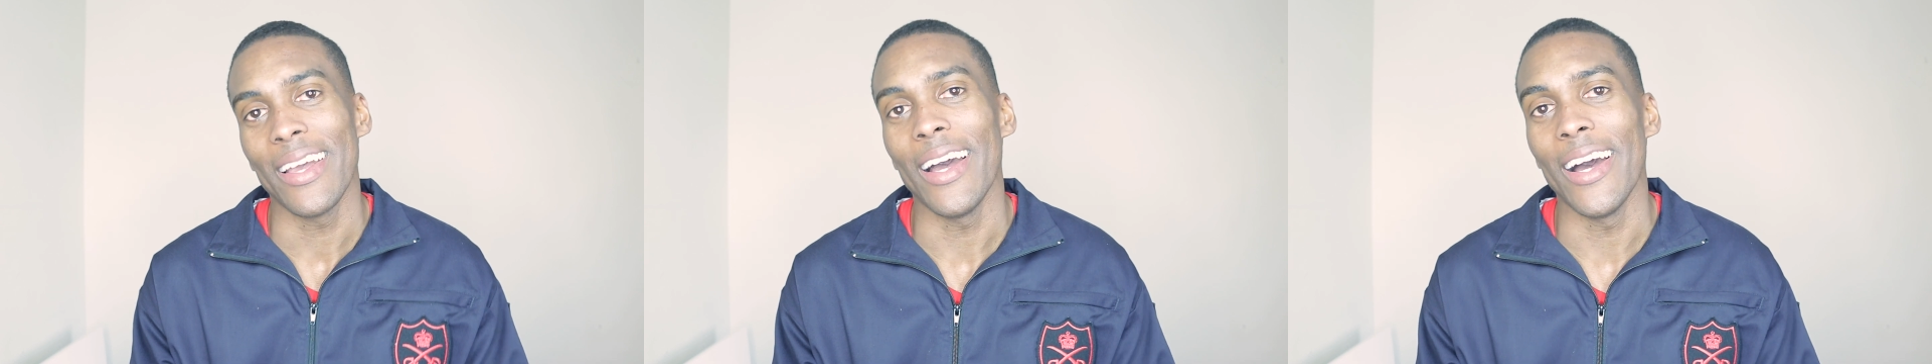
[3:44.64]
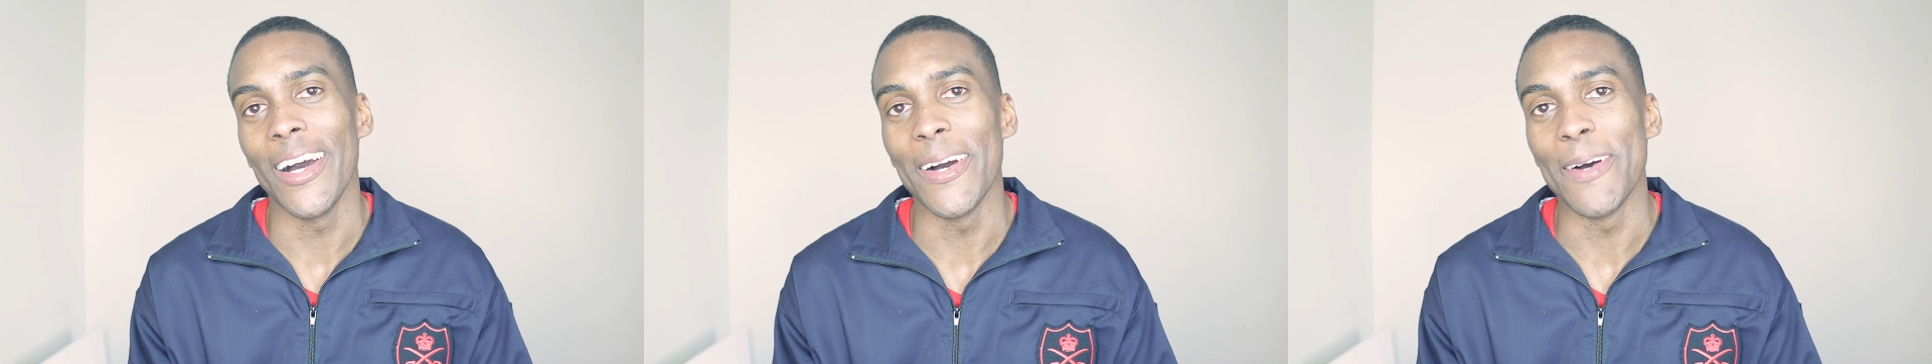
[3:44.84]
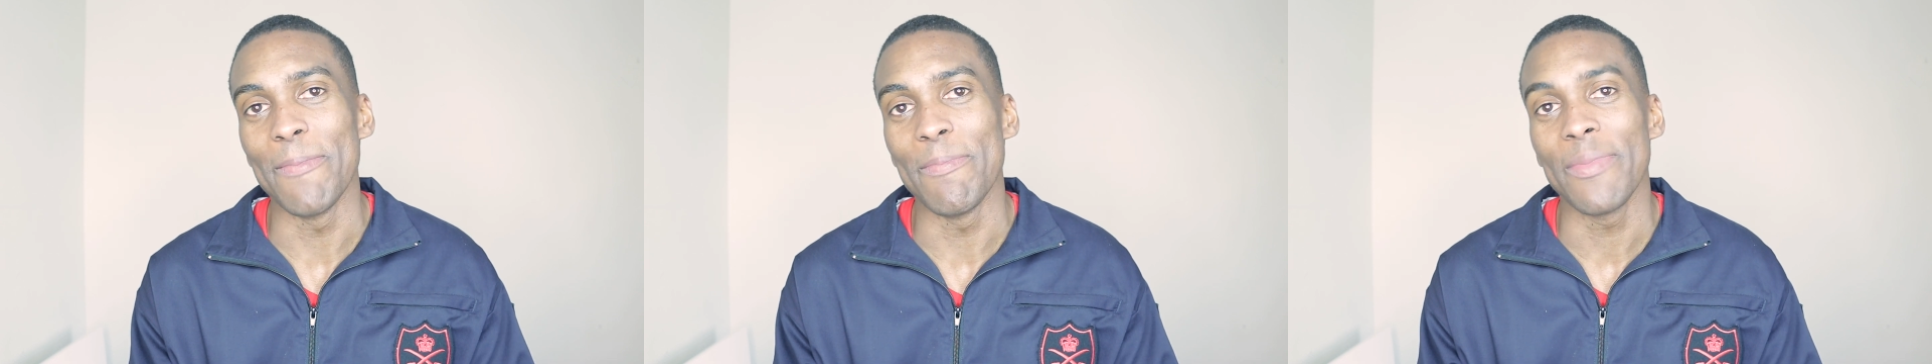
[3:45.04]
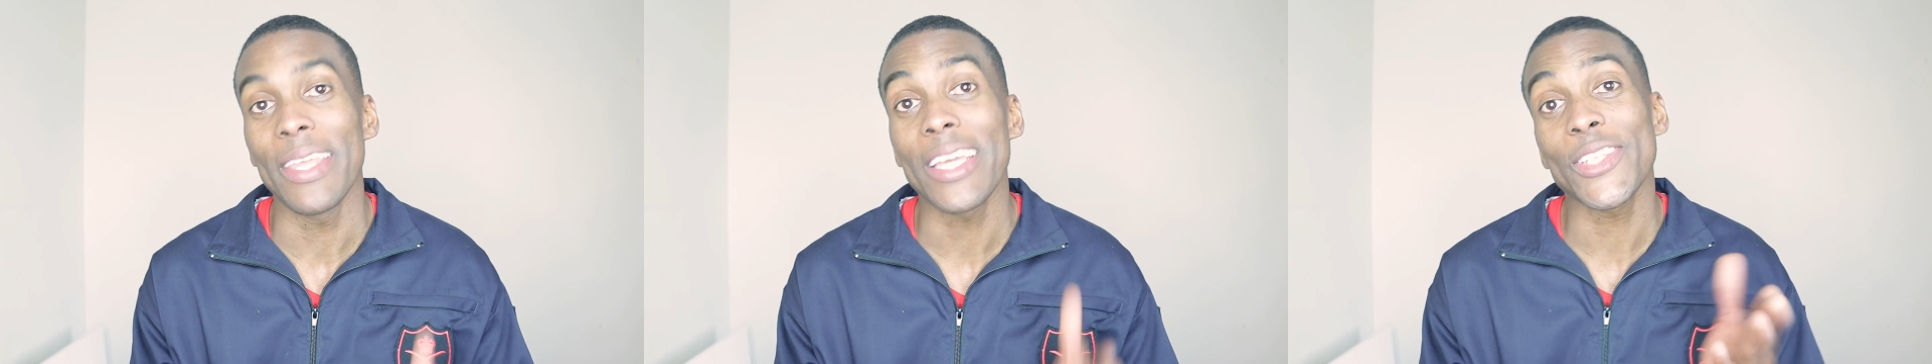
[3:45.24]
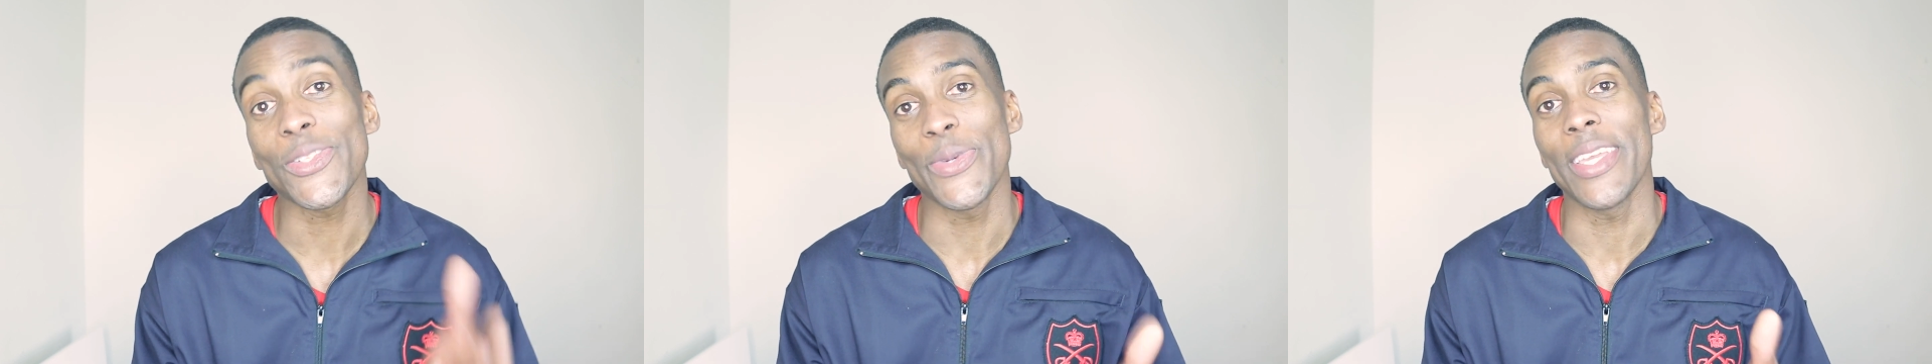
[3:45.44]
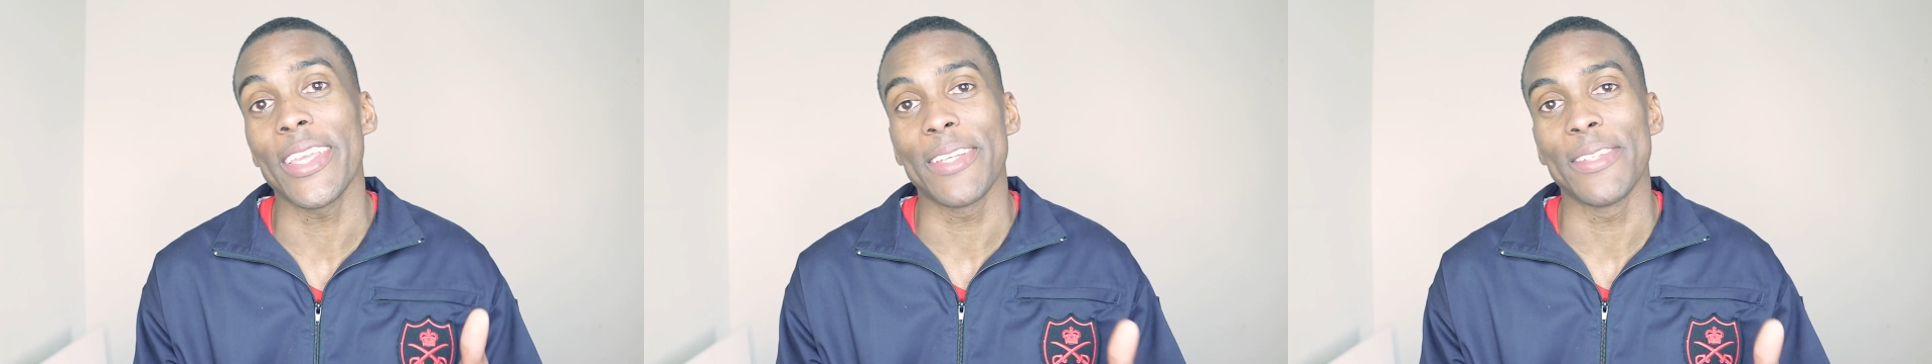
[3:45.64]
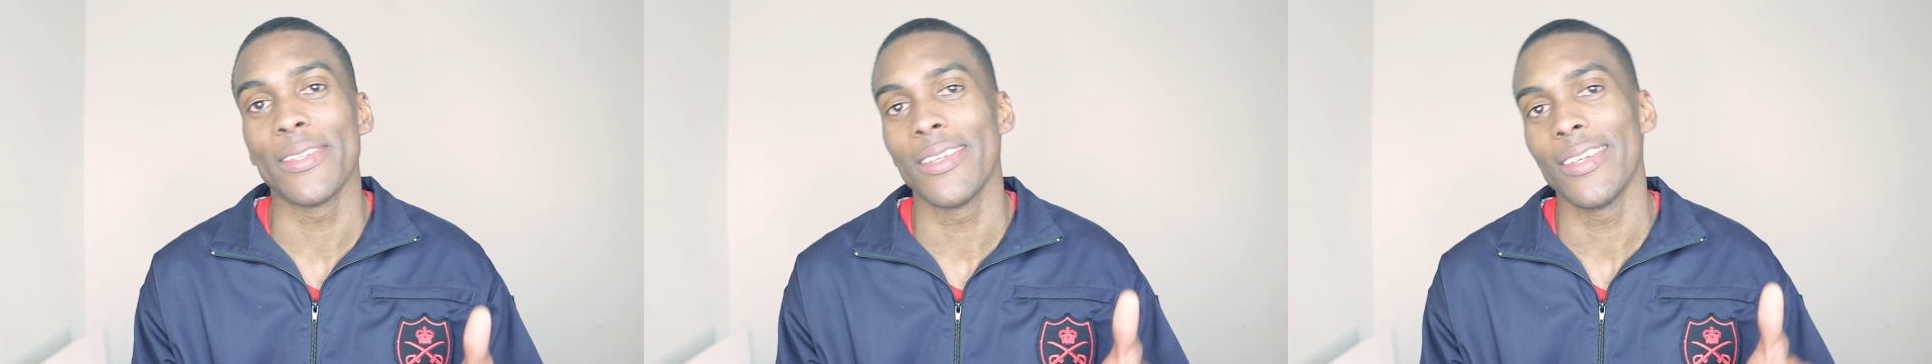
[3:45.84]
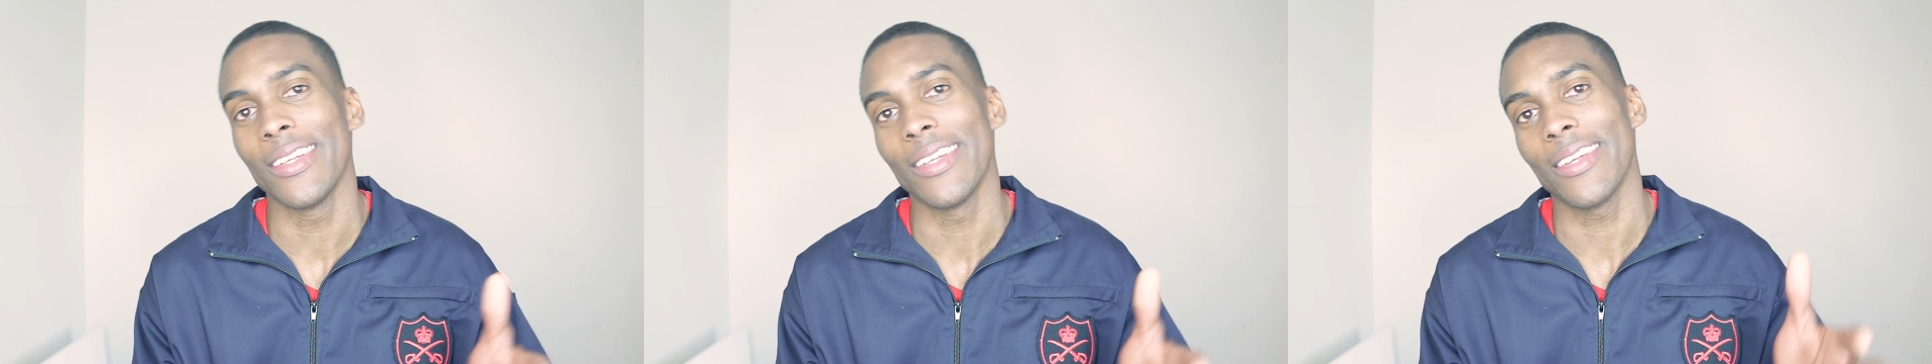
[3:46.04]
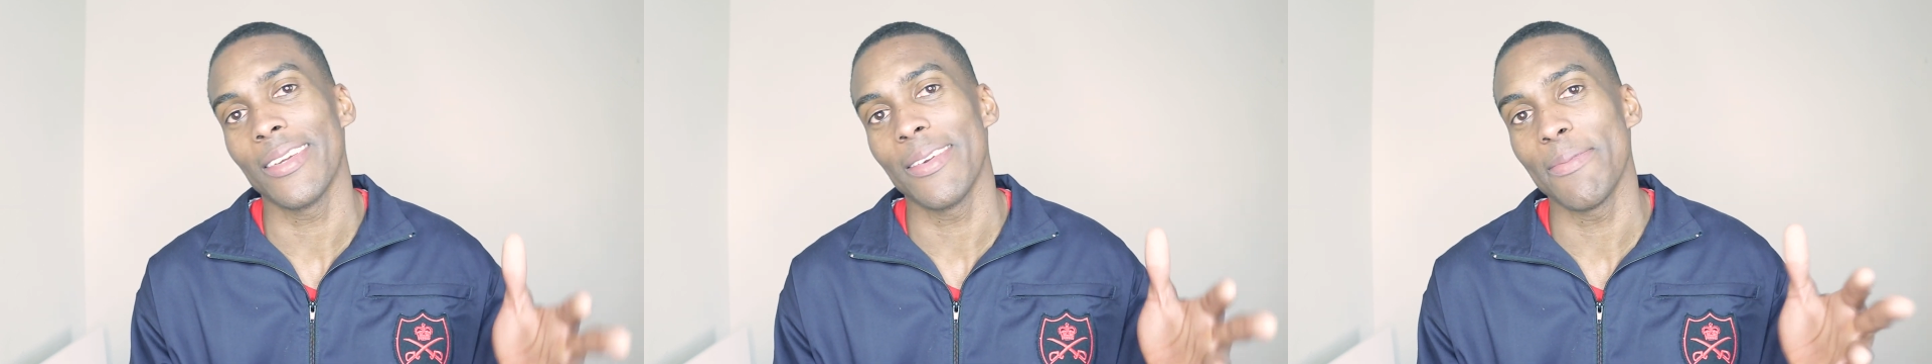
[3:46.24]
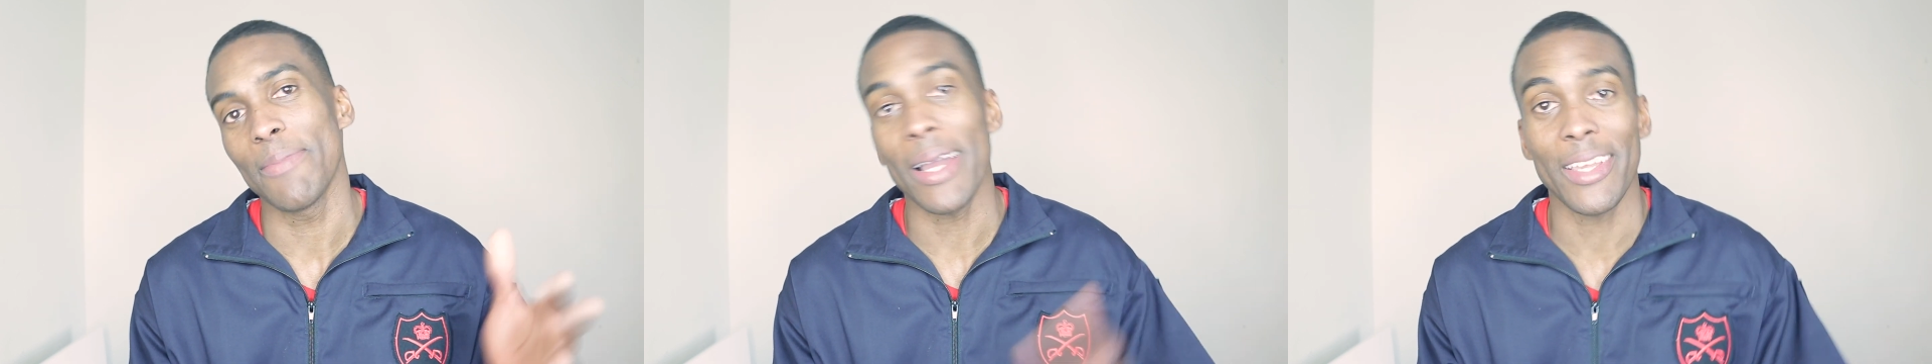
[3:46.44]
Next week,
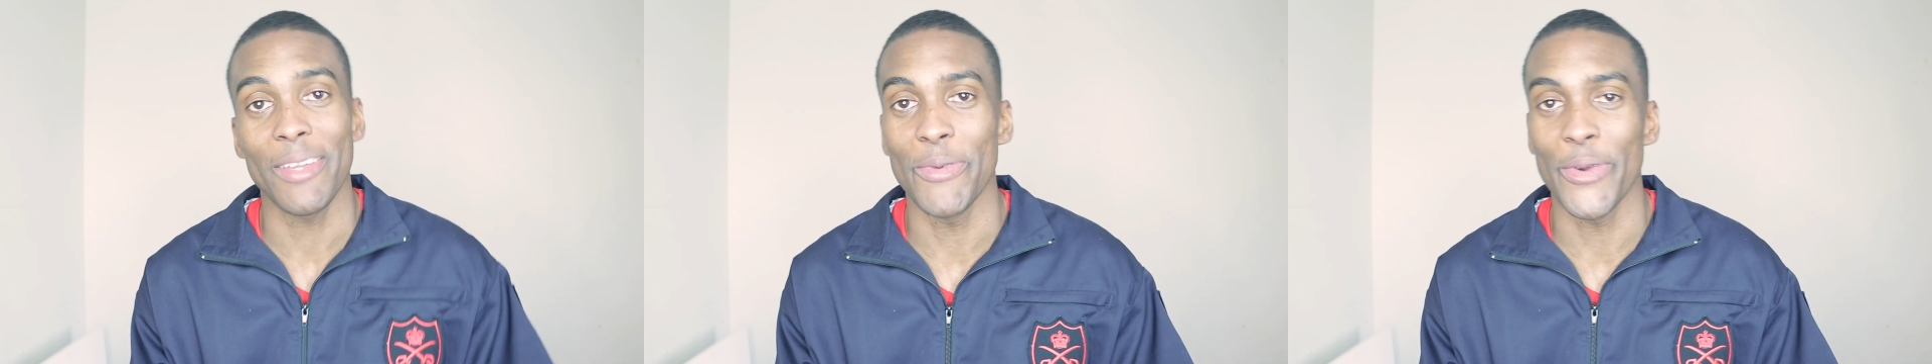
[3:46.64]
back